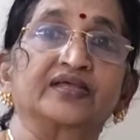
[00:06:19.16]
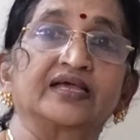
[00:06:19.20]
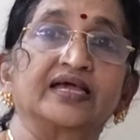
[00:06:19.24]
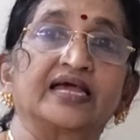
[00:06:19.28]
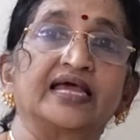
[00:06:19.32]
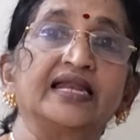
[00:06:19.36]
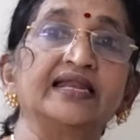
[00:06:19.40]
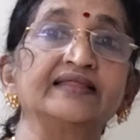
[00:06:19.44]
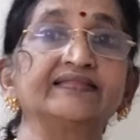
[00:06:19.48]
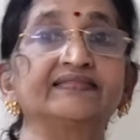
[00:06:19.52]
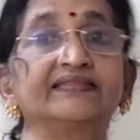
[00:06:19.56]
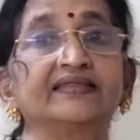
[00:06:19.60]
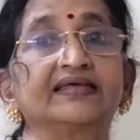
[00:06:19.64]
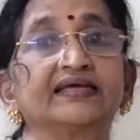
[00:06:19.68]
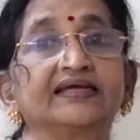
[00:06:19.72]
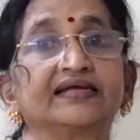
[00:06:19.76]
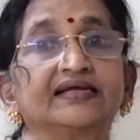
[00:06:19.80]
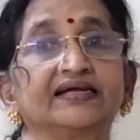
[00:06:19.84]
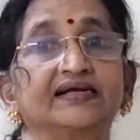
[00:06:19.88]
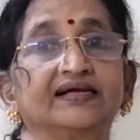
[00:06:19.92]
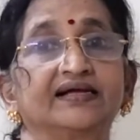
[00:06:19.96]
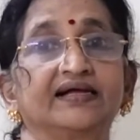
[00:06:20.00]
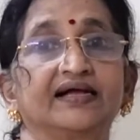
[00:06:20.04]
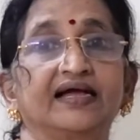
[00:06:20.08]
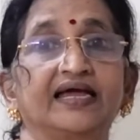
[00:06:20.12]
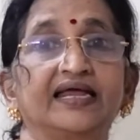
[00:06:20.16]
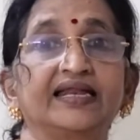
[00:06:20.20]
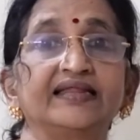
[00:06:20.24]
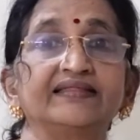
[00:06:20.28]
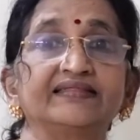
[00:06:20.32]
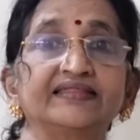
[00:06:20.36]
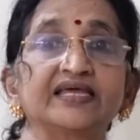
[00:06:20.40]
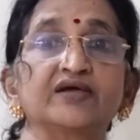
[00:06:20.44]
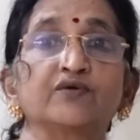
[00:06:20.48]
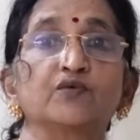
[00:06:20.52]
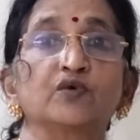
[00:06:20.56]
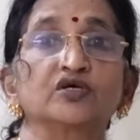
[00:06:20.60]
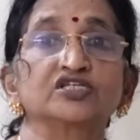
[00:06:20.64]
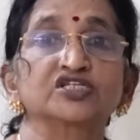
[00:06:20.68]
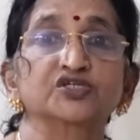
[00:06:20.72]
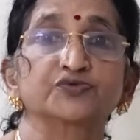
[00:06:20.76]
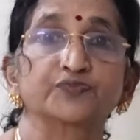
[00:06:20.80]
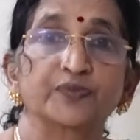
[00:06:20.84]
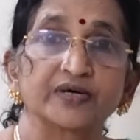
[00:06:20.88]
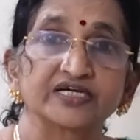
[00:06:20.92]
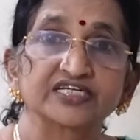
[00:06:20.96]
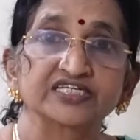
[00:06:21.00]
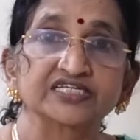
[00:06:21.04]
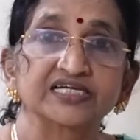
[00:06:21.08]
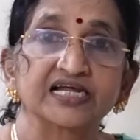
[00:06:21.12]
Anything was
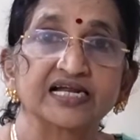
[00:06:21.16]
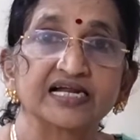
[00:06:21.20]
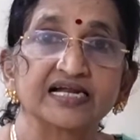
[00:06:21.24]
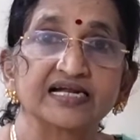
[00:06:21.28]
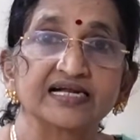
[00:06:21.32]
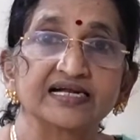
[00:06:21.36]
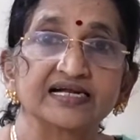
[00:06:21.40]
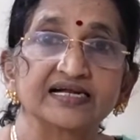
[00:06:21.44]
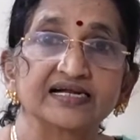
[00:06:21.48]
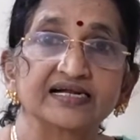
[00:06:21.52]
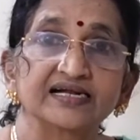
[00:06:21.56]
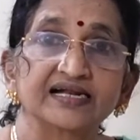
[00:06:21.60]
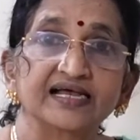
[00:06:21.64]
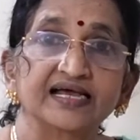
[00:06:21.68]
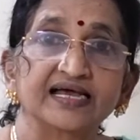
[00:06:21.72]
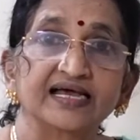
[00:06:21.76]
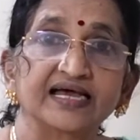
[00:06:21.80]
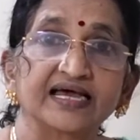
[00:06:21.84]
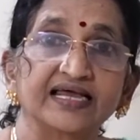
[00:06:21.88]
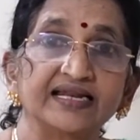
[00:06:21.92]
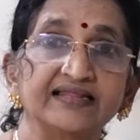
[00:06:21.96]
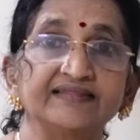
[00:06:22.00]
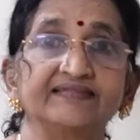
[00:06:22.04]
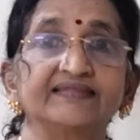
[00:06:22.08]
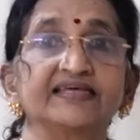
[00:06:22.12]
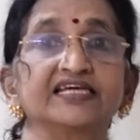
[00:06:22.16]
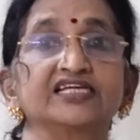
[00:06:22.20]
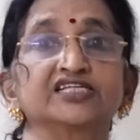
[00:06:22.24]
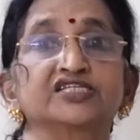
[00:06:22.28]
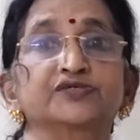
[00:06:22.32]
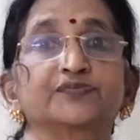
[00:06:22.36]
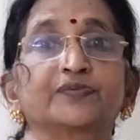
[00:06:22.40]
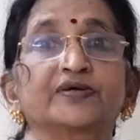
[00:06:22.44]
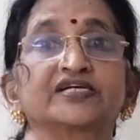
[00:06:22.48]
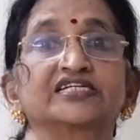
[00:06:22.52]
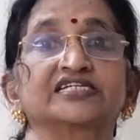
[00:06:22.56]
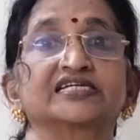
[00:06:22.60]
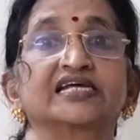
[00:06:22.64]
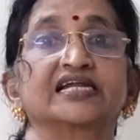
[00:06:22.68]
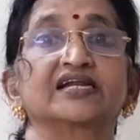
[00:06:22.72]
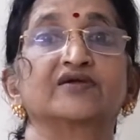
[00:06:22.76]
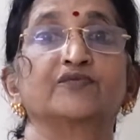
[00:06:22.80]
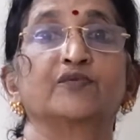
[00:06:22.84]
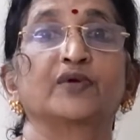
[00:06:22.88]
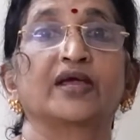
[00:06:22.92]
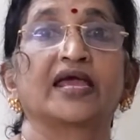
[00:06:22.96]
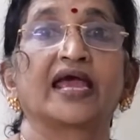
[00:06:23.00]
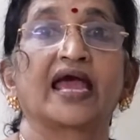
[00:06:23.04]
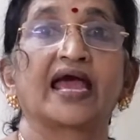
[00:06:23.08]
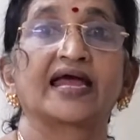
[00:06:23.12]
special? Anything special
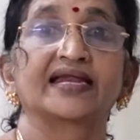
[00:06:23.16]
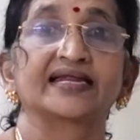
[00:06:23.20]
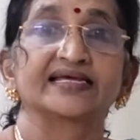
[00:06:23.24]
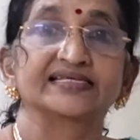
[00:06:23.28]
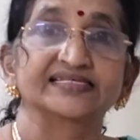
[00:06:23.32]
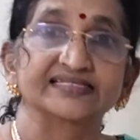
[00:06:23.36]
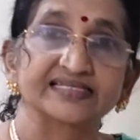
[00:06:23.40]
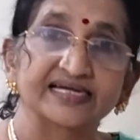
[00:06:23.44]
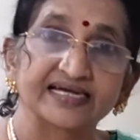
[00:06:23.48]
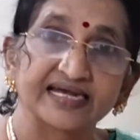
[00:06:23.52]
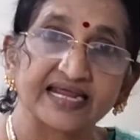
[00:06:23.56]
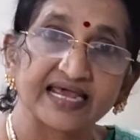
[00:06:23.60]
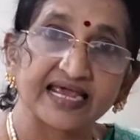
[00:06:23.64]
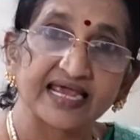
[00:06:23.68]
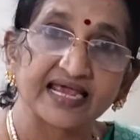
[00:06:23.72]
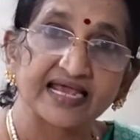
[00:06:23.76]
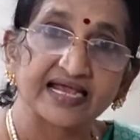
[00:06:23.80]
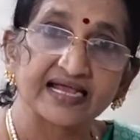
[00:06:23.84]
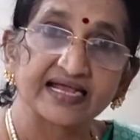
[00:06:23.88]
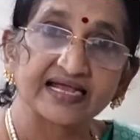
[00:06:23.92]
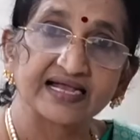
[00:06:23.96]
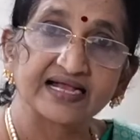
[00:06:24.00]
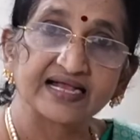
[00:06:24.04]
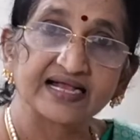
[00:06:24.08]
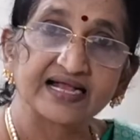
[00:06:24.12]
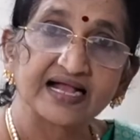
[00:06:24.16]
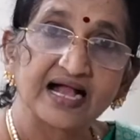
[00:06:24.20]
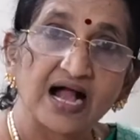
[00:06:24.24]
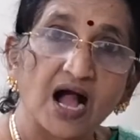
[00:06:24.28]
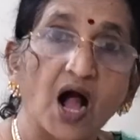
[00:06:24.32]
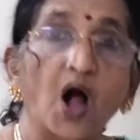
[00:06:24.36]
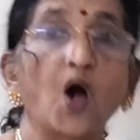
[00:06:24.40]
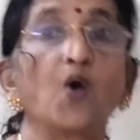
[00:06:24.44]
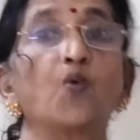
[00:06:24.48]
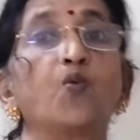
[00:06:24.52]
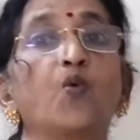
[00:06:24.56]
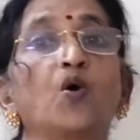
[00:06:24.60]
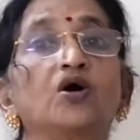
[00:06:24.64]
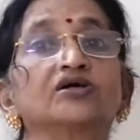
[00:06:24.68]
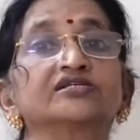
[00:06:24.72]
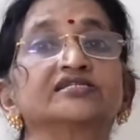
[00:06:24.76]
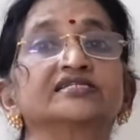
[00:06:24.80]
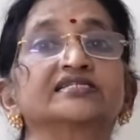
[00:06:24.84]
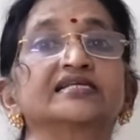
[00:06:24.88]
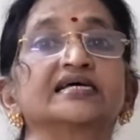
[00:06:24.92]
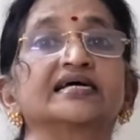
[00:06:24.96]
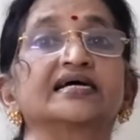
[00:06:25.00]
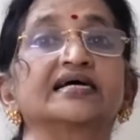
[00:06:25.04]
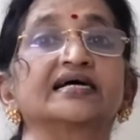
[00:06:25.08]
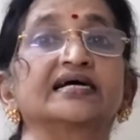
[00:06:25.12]
we had yesterday? How
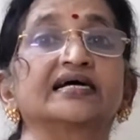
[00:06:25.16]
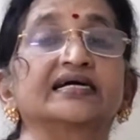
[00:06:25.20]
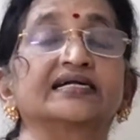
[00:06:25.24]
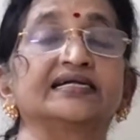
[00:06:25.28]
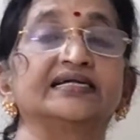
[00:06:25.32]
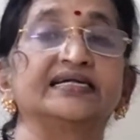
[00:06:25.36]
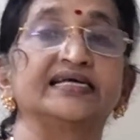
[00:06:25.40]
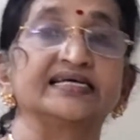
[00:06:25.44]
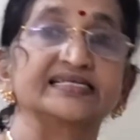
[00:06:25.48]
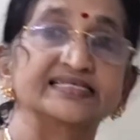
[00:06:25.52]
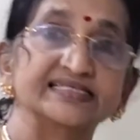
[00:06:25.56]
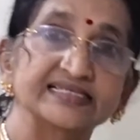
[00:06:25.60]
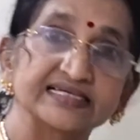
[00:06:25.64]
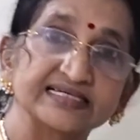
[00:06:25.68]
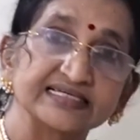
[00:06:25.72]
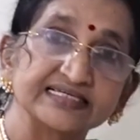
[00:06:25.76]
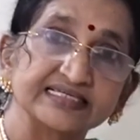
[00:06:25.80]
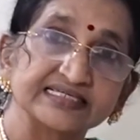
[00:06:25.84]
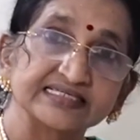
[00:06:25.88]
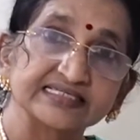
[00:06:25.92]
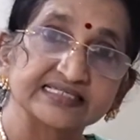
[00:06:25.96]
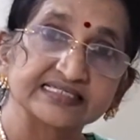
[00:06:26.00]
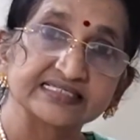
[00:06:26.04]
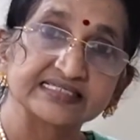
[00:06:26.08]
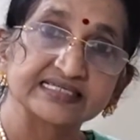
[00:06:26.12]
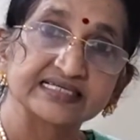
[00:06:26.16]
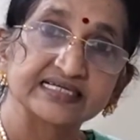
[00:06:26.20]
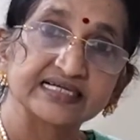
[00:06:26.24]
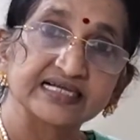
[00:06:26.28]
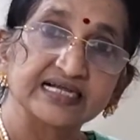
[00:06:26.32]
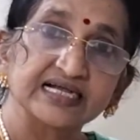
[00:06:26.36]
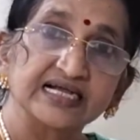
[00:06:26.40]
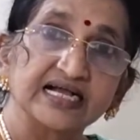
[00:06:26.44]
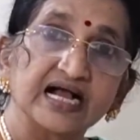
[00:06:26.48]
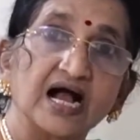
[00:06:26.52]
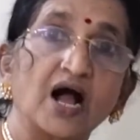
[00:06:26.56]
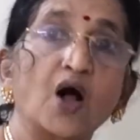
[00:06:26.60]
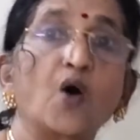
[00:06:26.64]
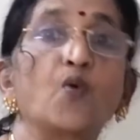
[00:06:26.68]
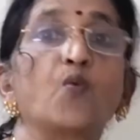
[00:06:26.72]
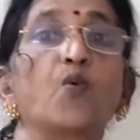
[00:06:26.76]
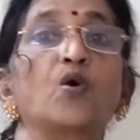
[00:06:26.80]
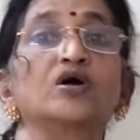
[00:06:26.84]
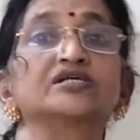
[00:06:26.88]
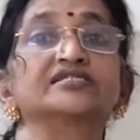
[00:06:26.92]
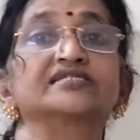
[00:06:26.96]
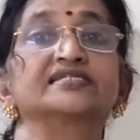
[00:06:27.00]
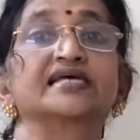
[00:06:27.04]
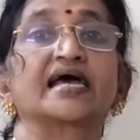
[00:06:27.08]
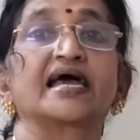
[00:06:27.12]
was the dessert? How
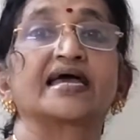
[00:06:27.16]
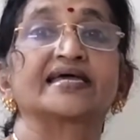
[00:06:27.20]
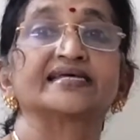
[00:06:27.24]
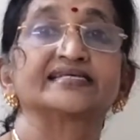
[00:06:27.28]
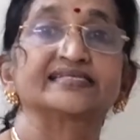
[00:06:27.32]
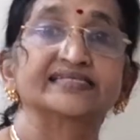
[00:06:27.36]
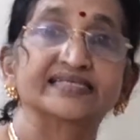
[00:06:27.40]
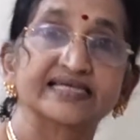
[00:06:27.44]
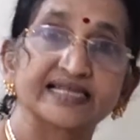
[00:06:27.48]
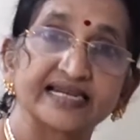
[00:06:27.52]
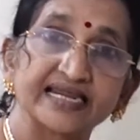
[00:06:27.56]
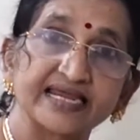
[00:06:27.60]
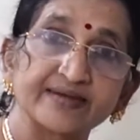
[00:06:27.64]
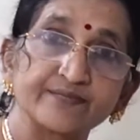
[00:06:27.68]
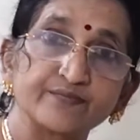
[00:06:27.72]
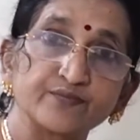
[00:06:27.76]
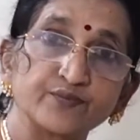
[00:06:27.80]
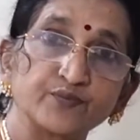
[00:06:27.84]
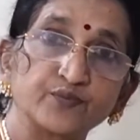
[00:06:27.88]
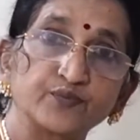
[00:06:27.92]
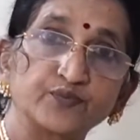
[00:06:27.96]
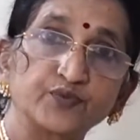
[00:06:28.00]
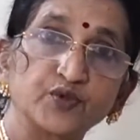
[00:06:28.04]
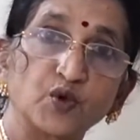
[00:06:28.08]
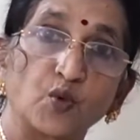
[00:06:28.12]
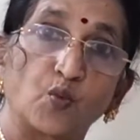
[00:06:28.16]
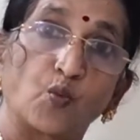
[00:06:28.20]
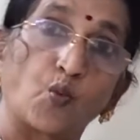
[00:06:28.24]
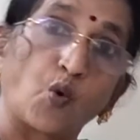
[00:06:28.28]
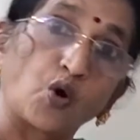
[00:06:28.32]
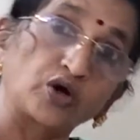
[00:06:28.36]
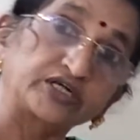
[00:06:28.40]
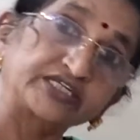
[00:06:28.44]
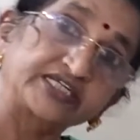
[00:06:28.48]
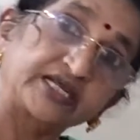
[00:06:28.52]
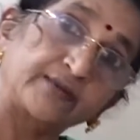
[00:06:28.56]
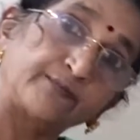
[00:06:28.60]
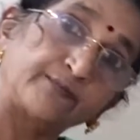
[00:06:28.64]
was the ice cream? What